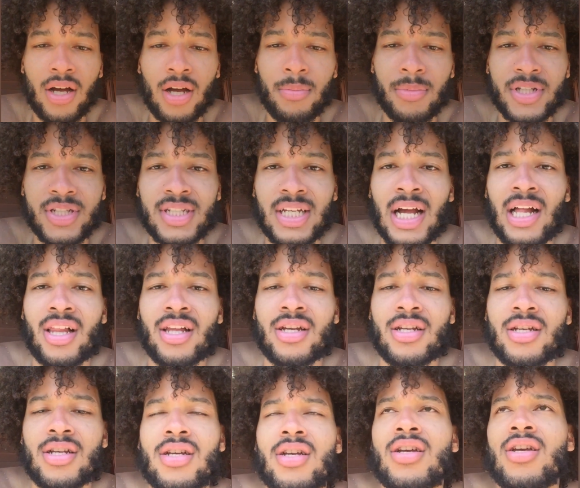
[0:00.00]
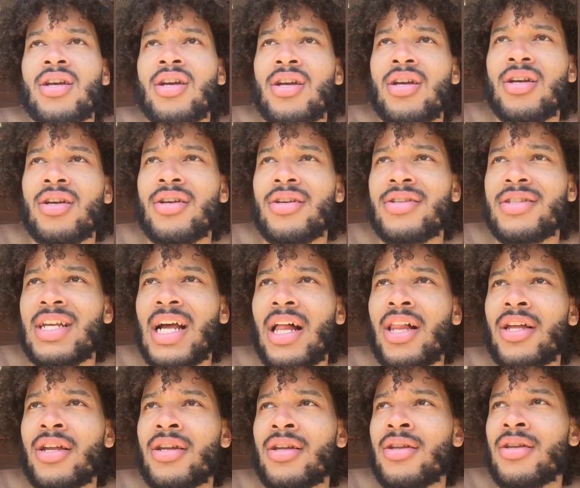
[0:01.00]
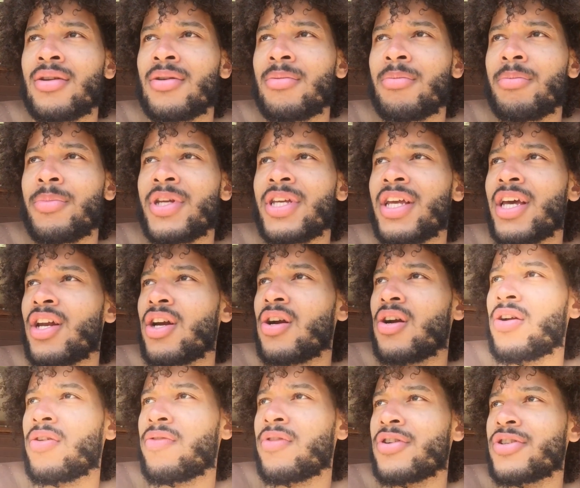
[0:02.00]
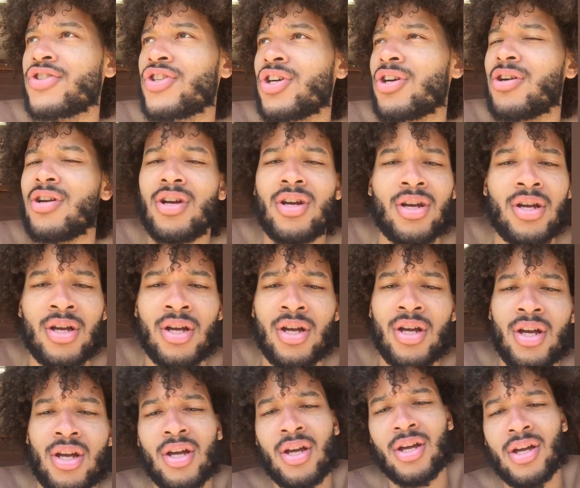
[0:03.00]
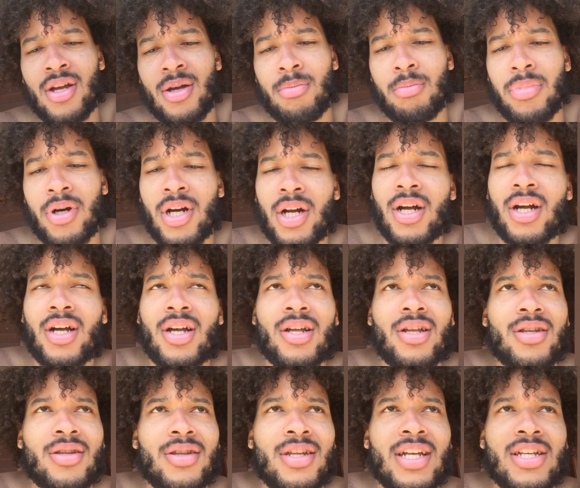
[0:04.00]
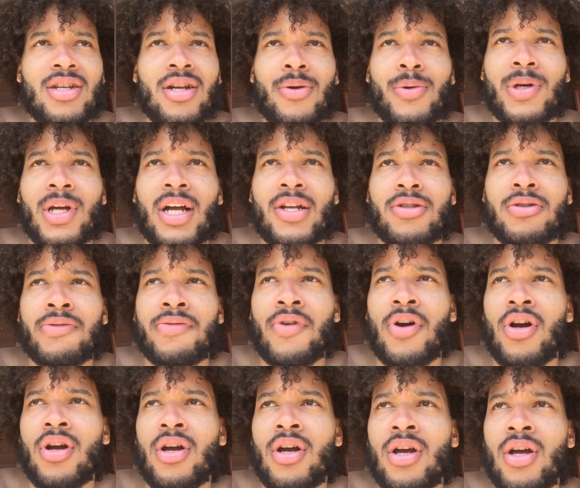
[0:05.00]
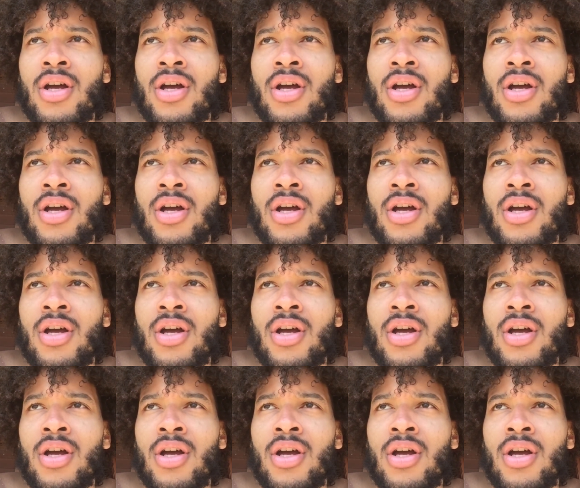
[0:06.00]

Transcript: I'm a solid, solid beginner for sure. But uh, that's all we got so far.